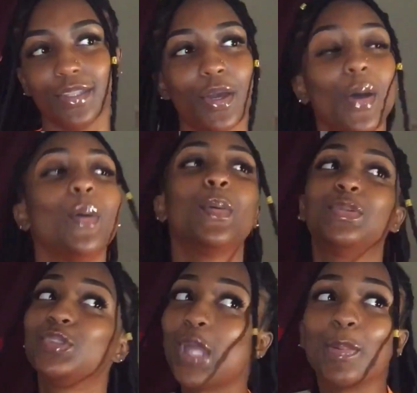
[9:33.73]
you know,
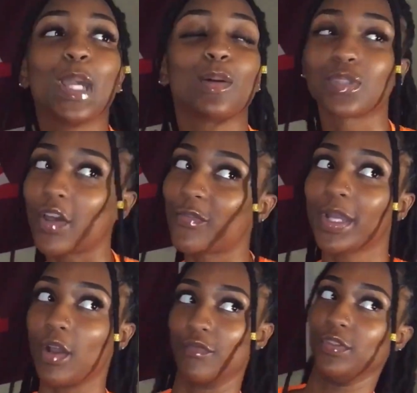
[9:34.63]
stepping outside of
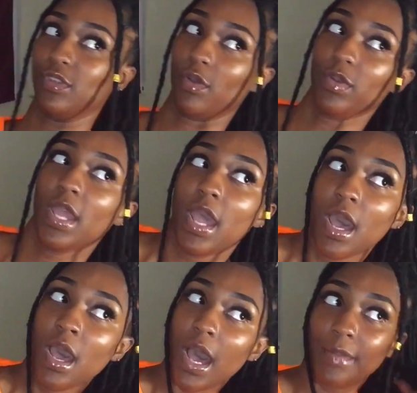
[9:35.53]
my comfort zone.
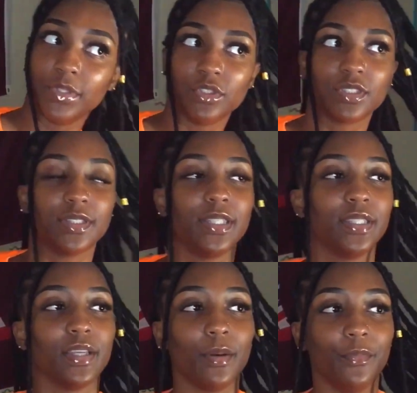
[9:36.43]
I'm
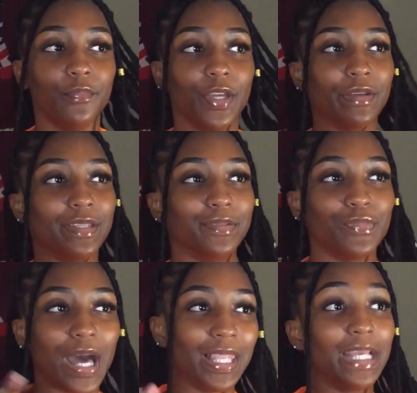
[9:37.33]
usually
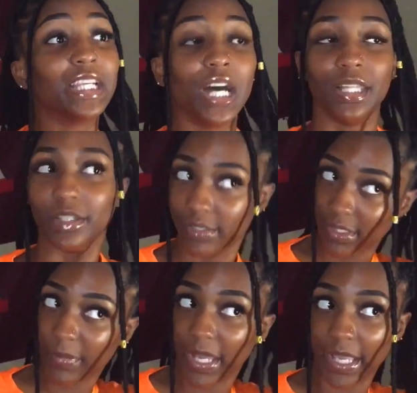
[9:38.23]
I like
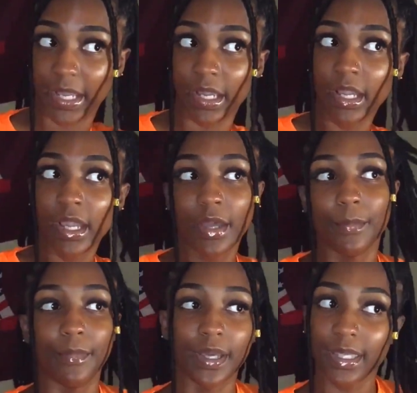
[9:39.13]
colors in my hair,
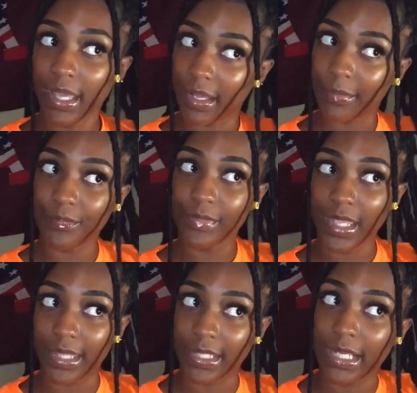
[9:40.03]
but yeah.
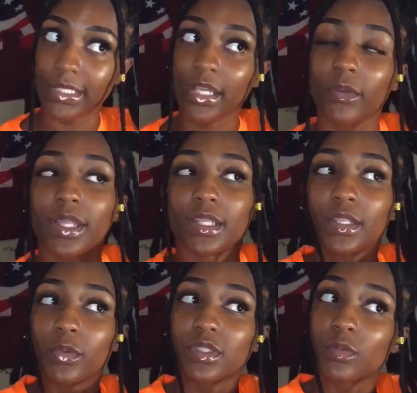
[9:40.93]
And then I
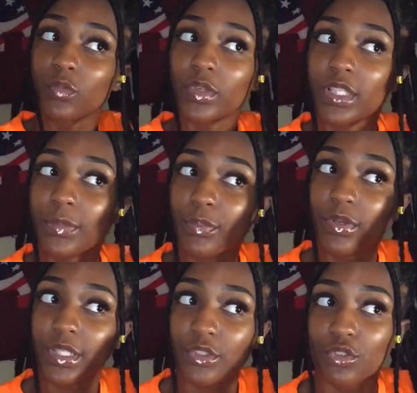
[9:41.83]
decorated it with some really
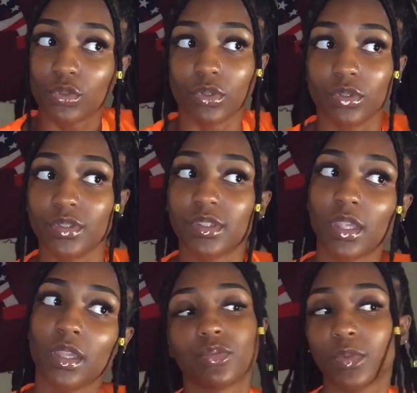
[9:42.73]
pretty
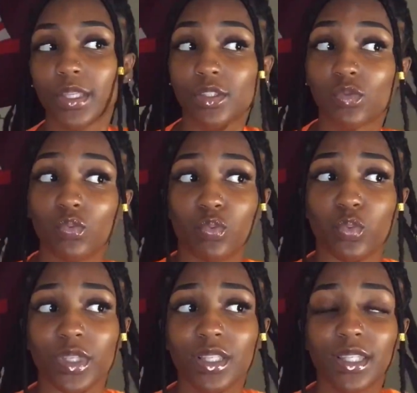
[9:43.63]
jewels. It's
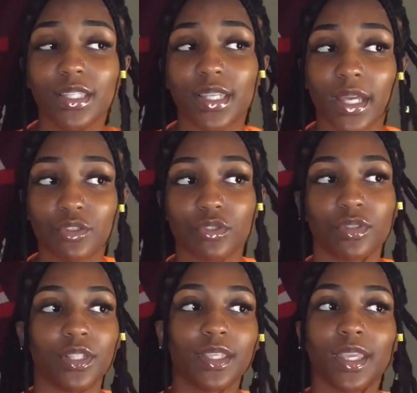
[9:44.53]
really
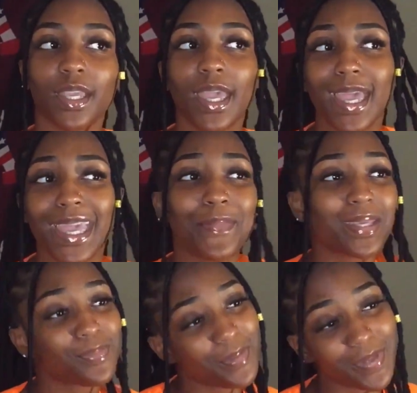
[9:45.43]
natural looking. It
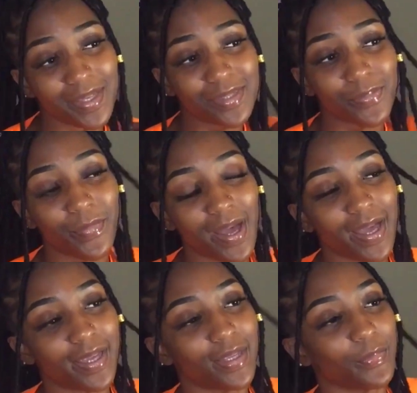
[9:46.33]
makes me miss
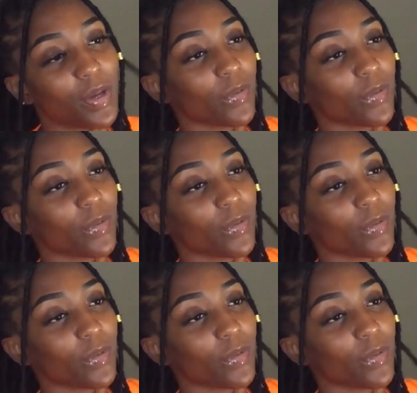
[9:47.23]
my